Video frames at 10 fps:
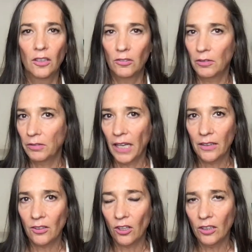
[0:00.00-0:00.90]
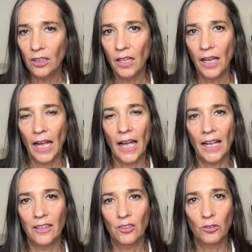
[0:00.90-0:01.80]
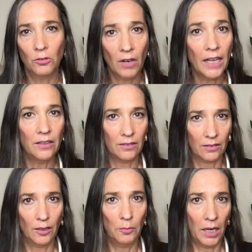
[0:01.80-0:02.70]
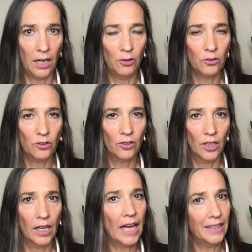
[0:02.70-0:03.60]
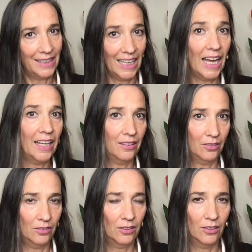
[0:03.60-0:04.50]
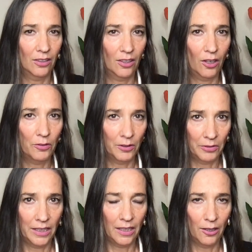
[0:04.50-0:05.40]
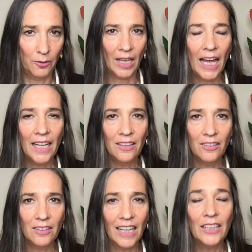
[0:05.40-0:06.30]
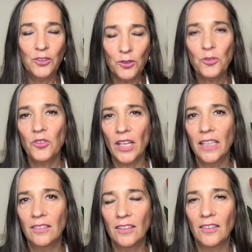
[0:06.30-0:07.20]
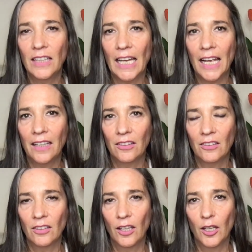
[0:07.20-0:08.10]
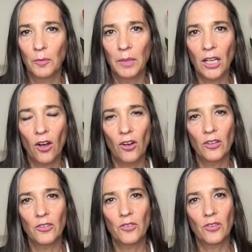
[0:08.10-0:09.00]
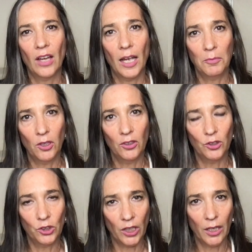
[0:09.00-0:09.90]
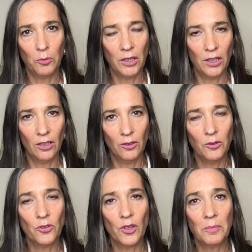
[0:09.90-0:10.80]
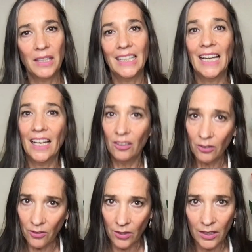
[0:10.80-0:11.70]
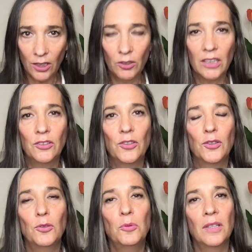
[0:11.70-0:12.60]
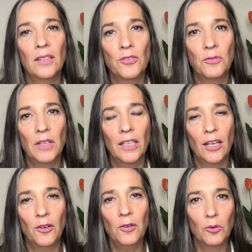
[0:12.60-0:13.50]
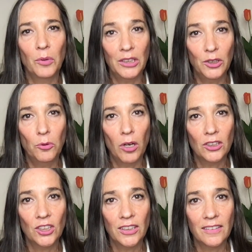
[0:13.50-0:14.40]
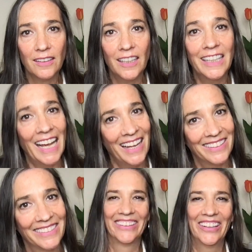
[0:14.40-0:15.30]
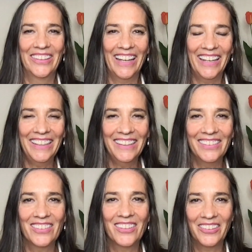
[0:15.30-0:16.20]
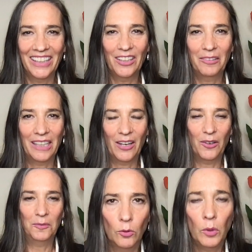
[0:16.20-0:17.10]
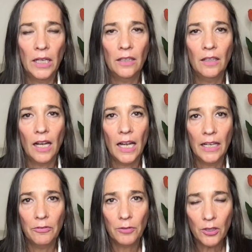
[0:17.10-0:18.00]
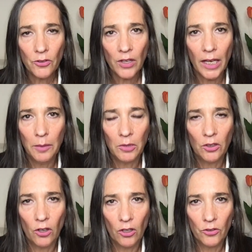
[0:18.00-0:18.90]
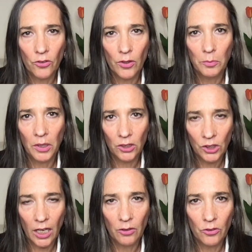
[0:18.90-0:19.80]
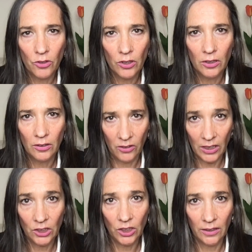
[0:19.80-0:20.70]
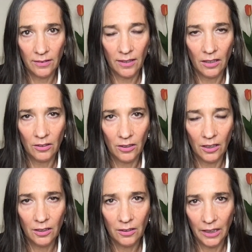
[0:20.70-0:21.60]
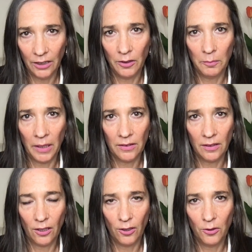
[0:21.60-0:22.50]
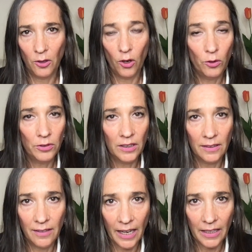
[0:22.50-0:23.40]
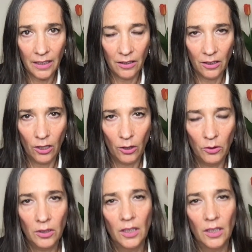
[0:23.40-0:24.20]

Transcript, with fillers: reflect on and write about at the end of the video. And, and do stay until the end because I'm going to share with you something else that you can do with this video when you watch it again. Okay? So here we go. When I first came across the British Council Teaching Center here in Mexico over a decade ago,